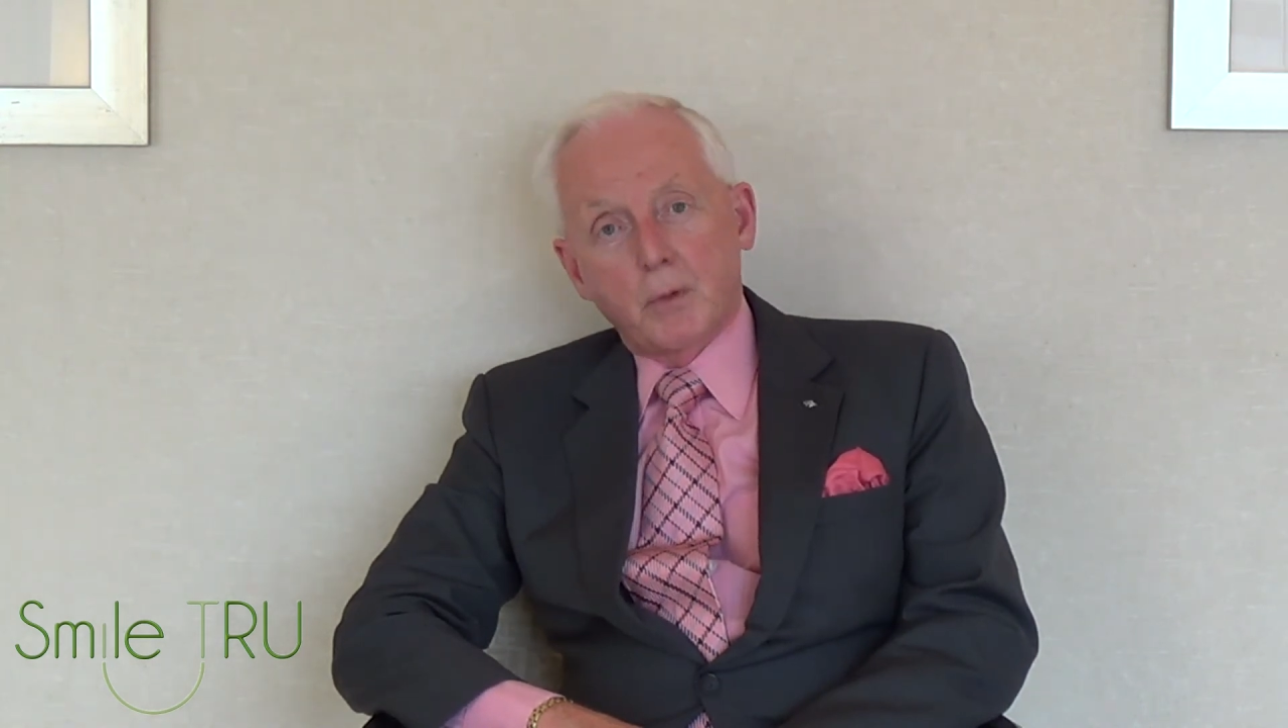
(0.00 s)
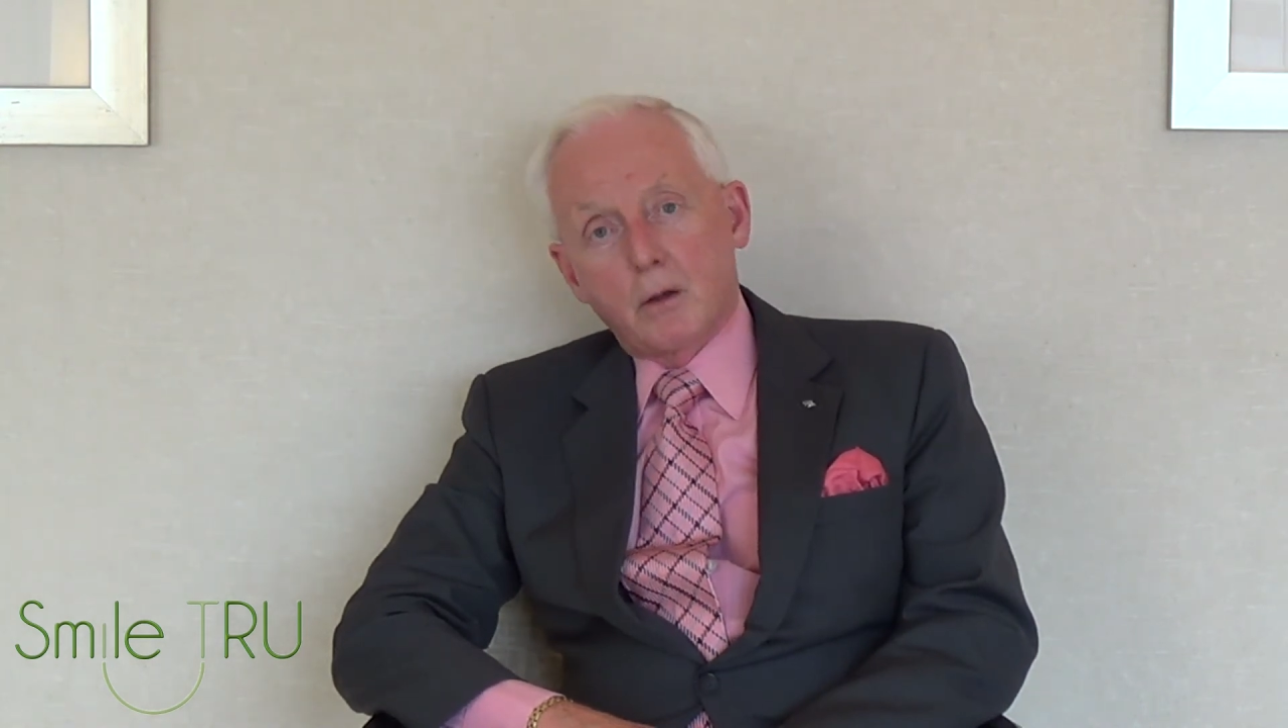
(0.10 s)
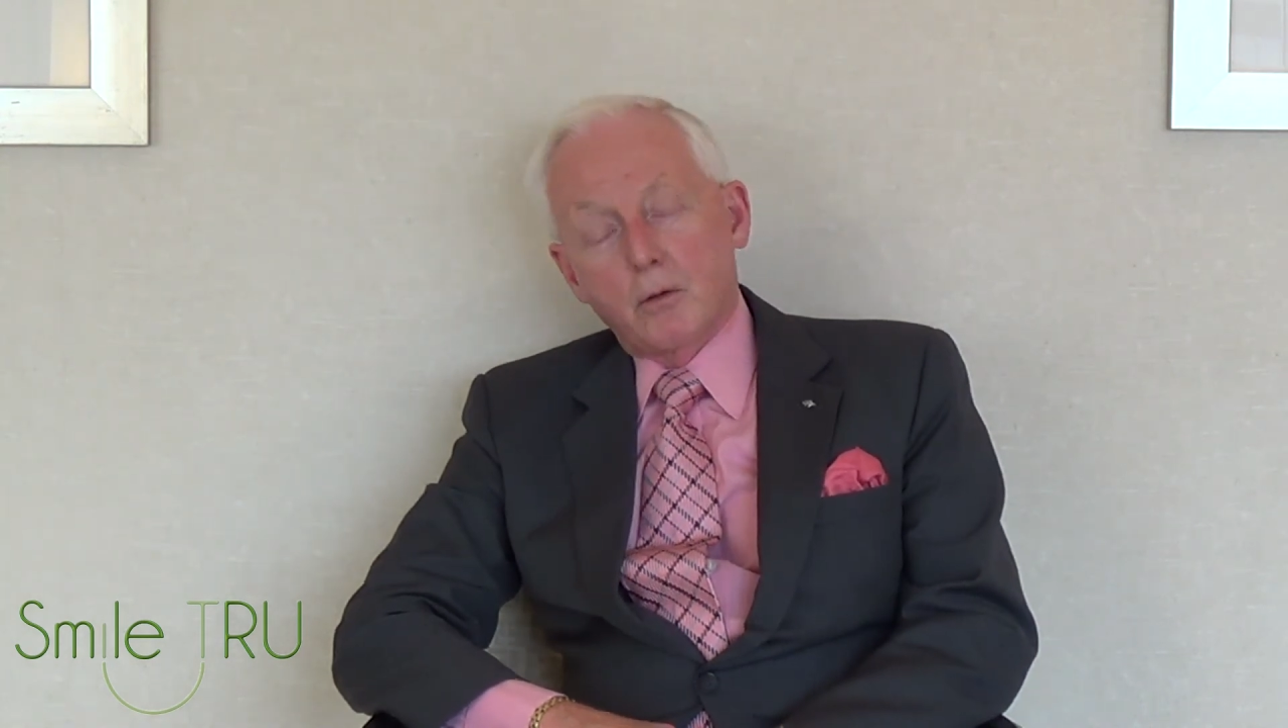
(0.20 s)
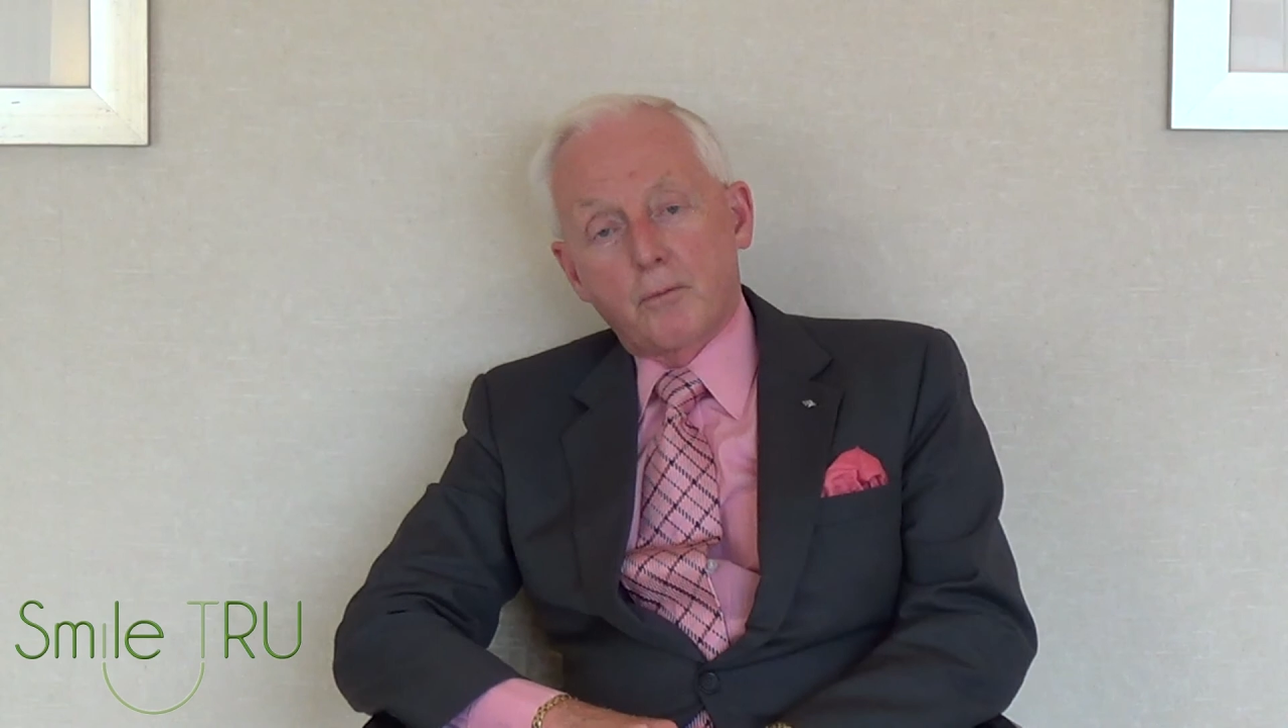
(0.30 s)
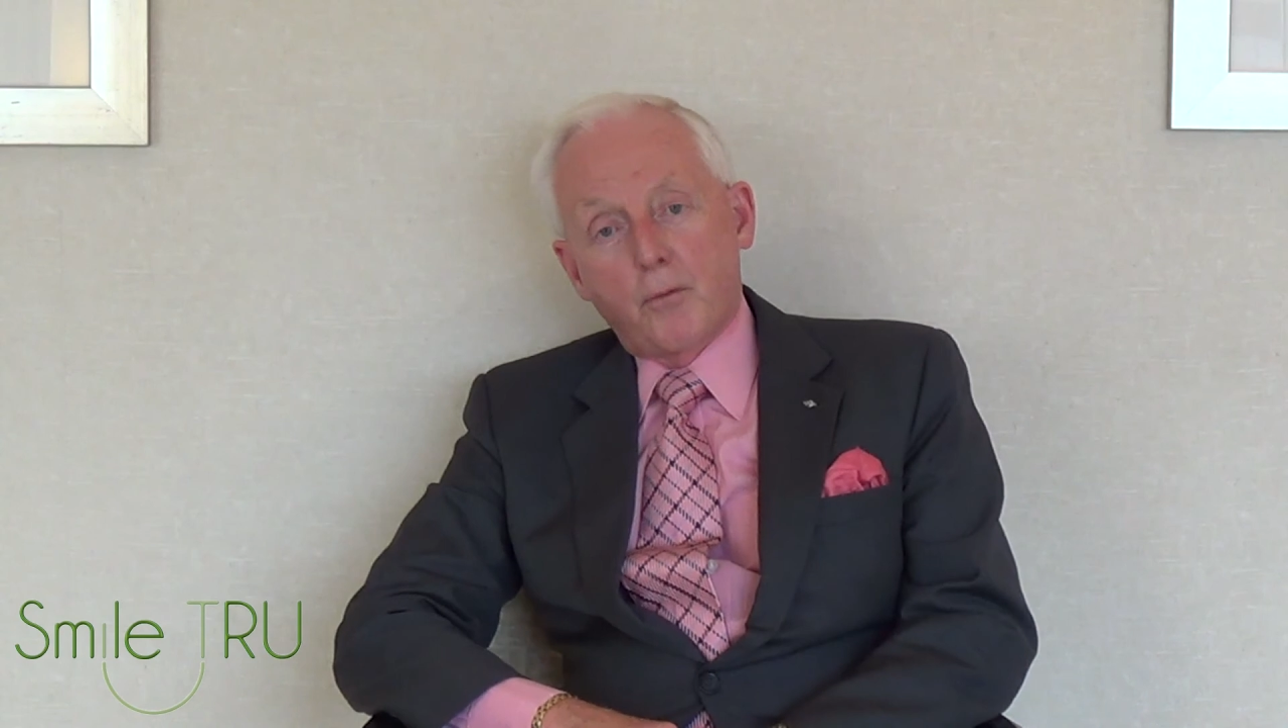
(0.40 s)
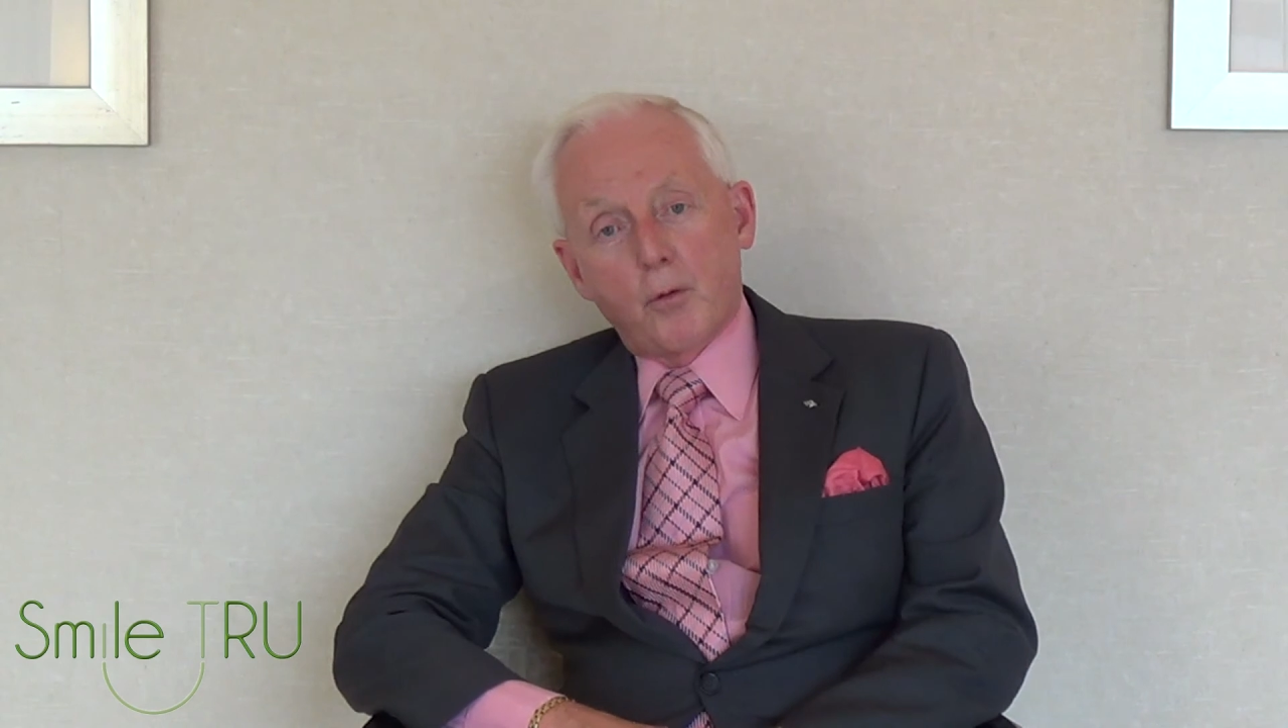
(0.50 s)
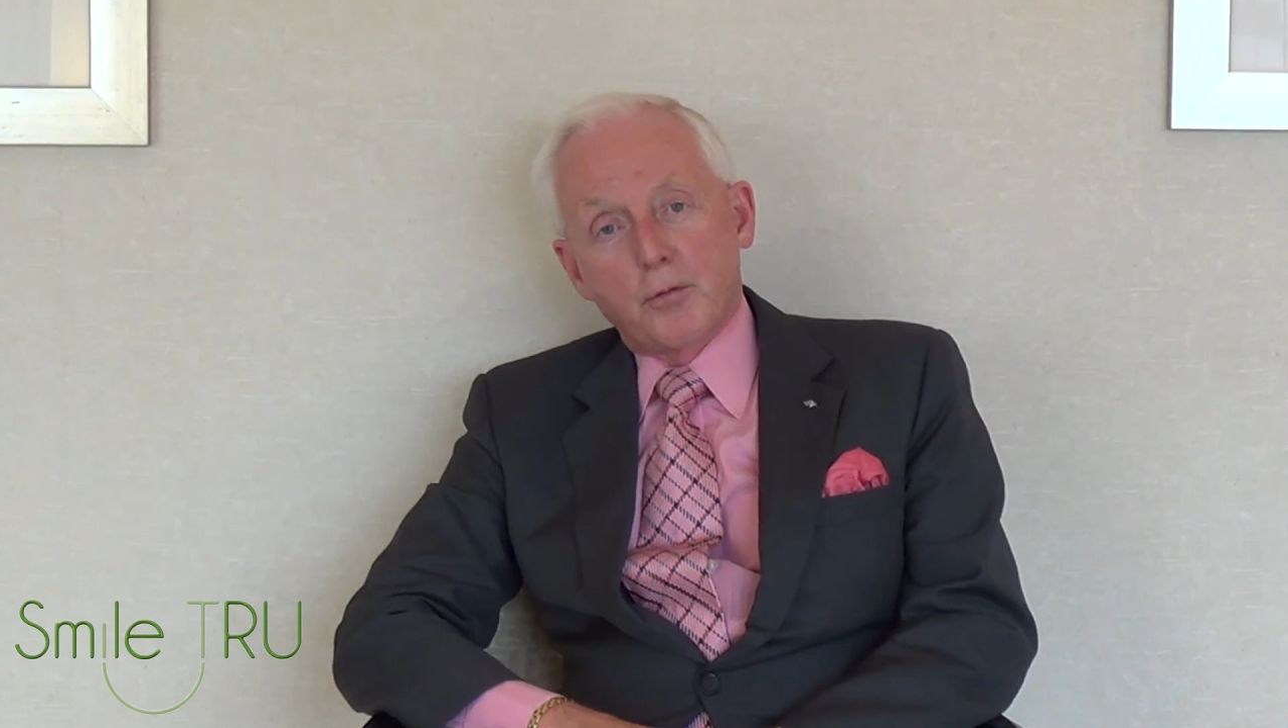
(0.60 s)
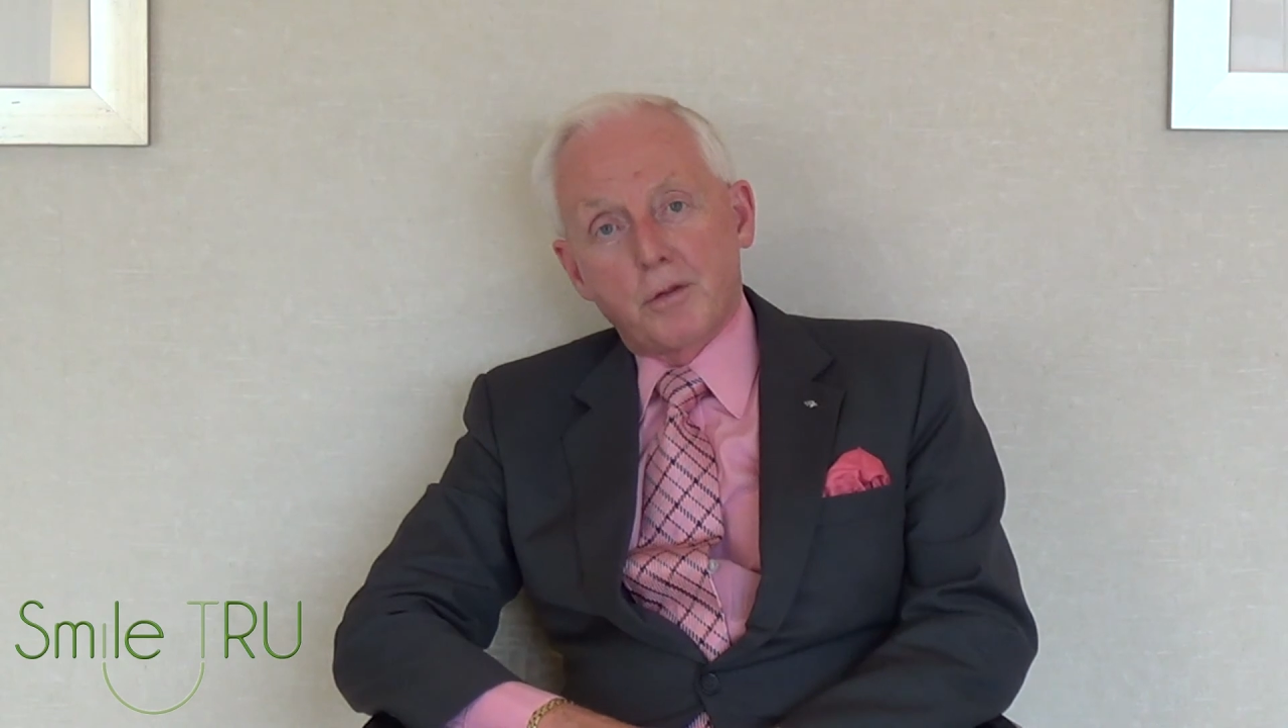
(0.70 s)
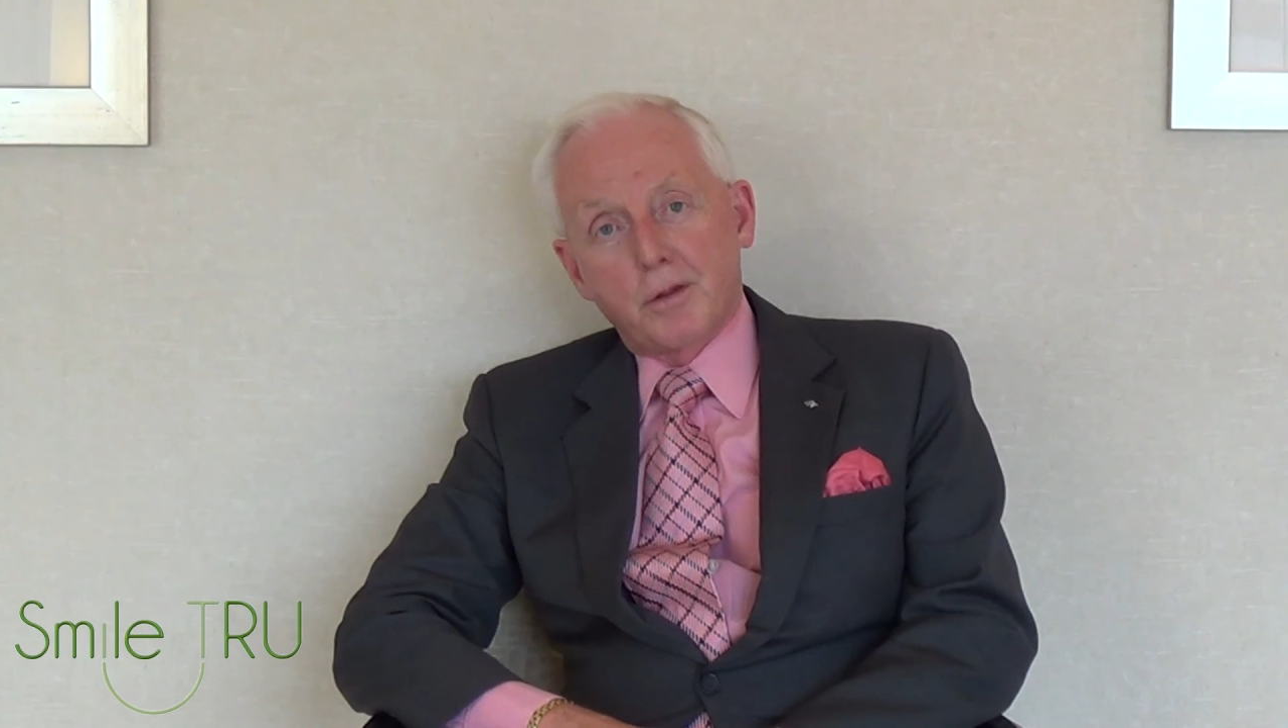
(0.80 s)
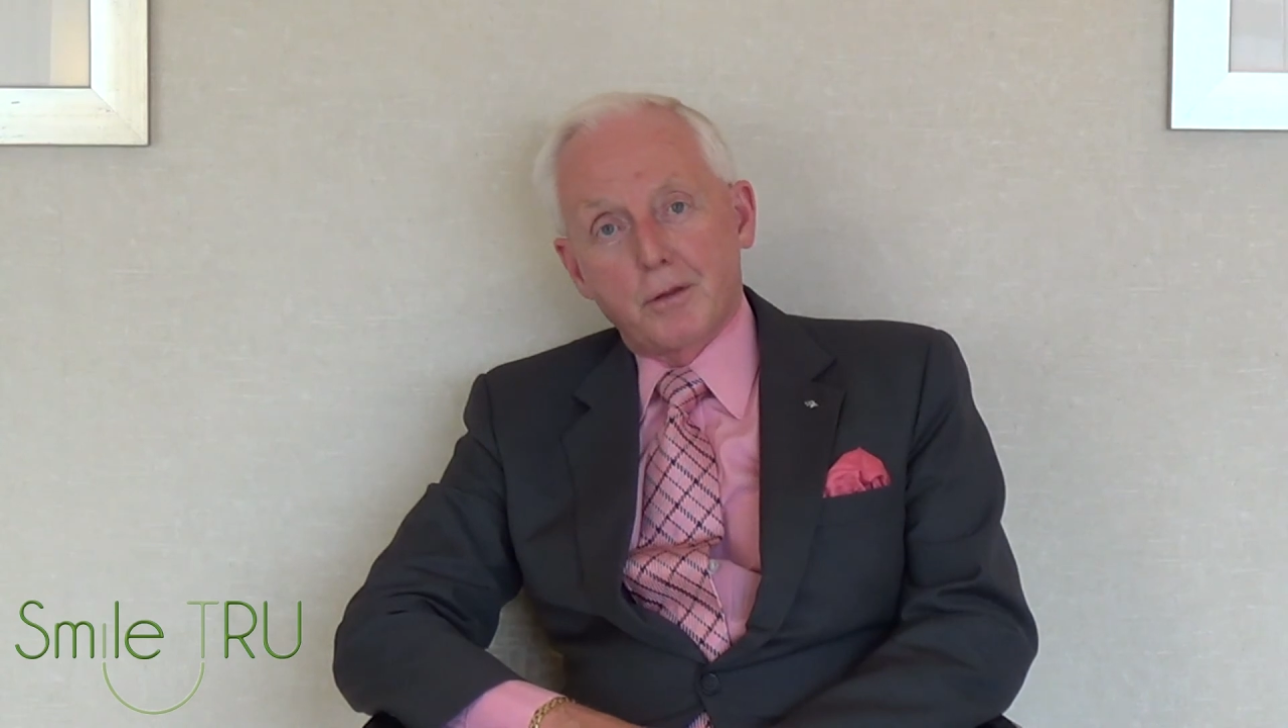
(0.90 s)
I look forward
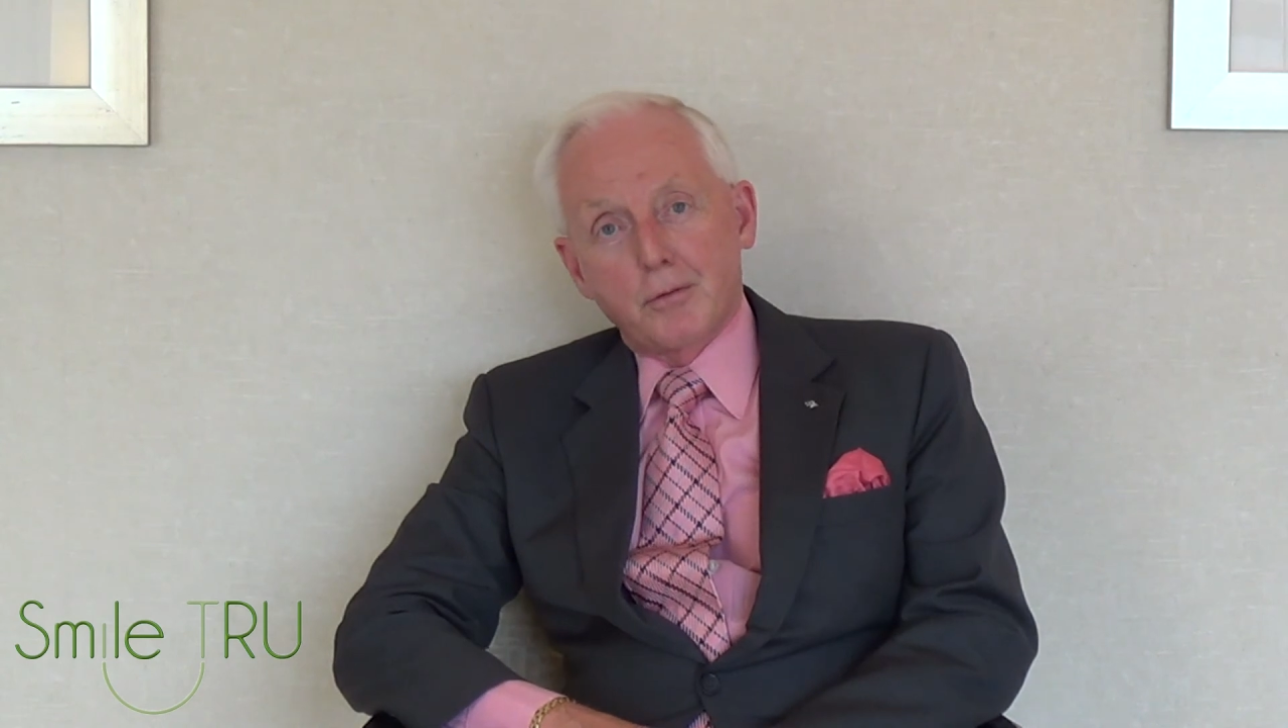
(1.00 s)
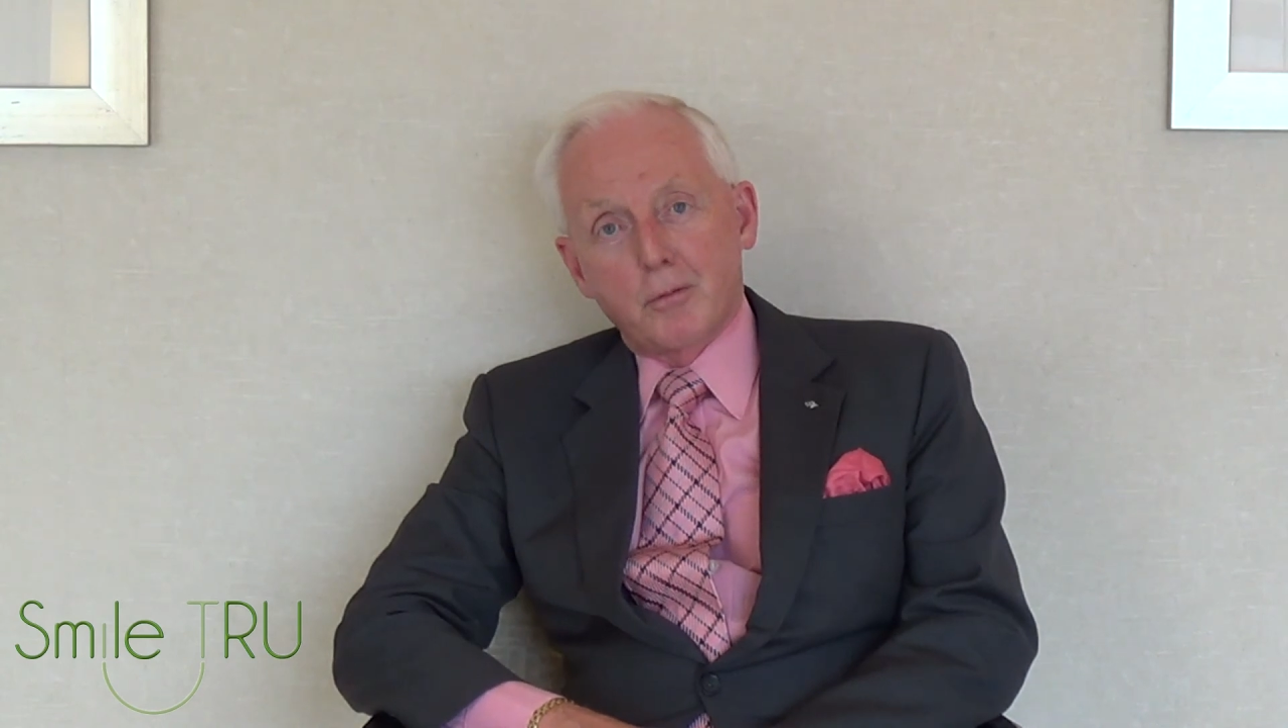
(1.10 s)
to seeing